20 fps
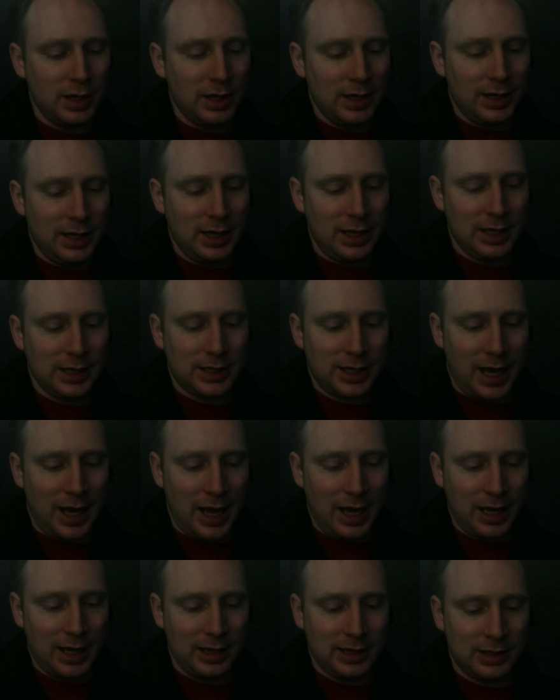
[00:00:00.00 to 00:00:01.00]
He is
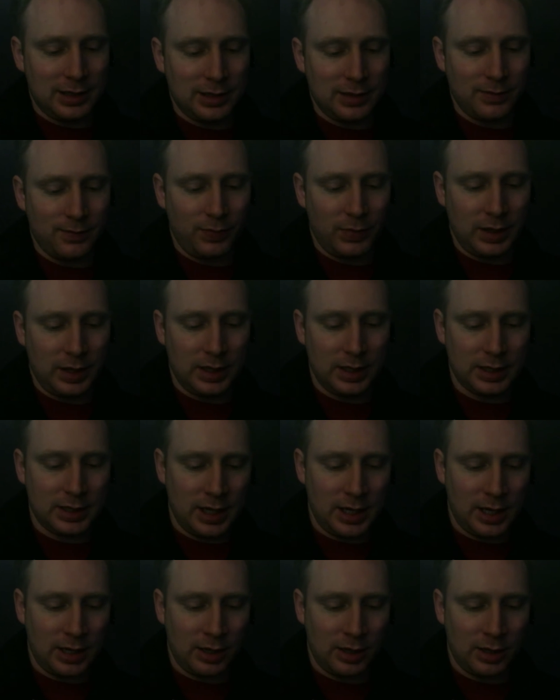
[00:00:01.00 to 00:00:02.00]
kind. He does
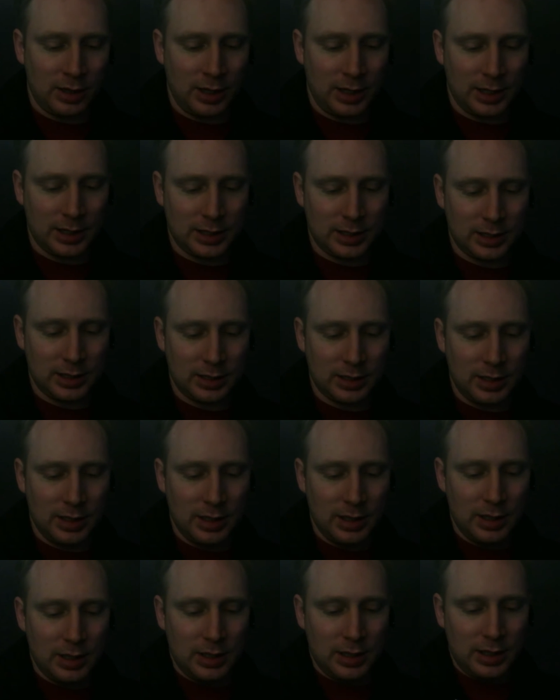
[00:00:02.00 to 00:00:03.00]
not hurt us.
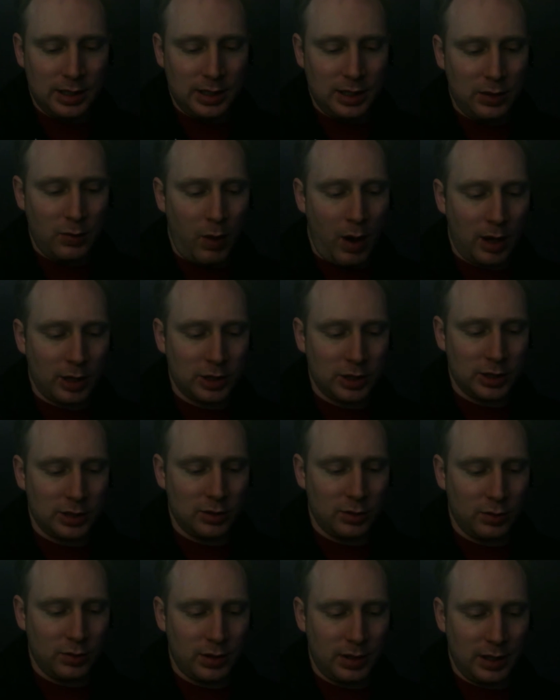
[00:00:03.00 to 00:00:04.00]
He watches
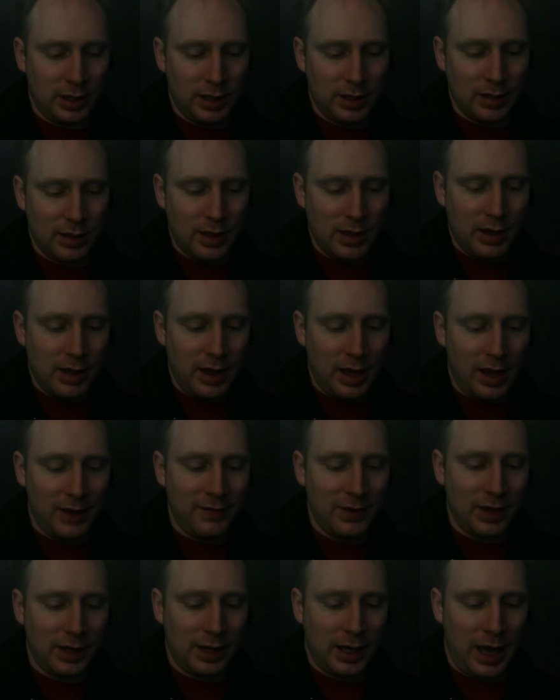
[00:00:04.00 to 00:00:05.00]
only. Ava
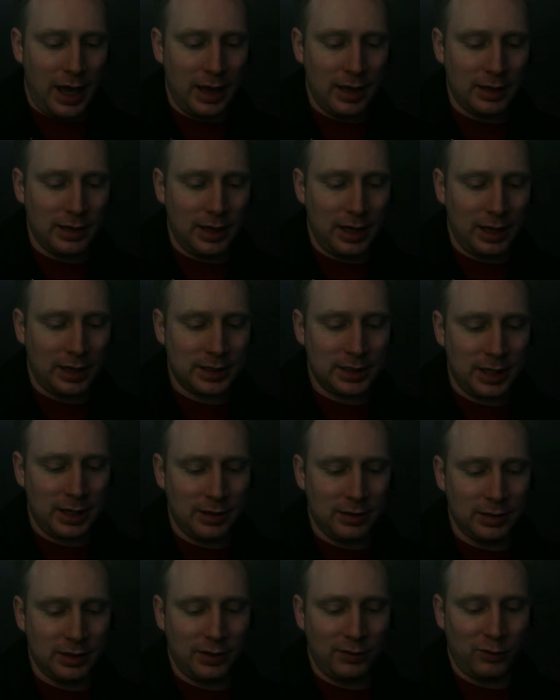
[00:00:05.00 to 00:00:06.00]

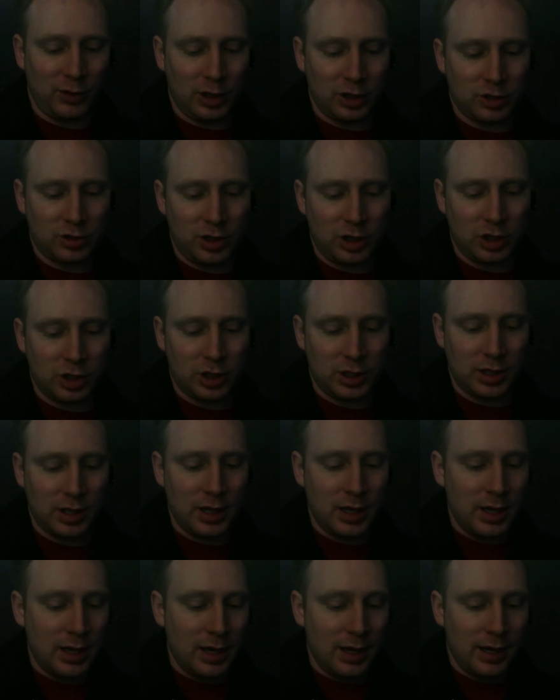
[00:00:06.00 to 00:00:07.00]
exhaled in frustration.
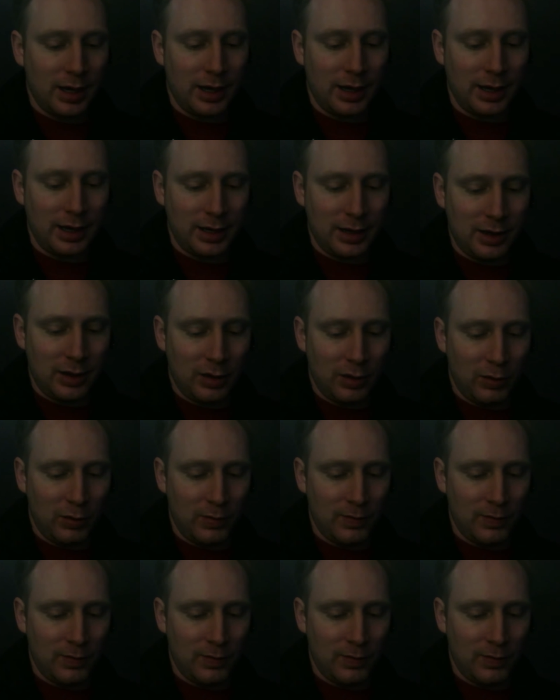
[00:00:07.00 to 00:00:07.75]
I know.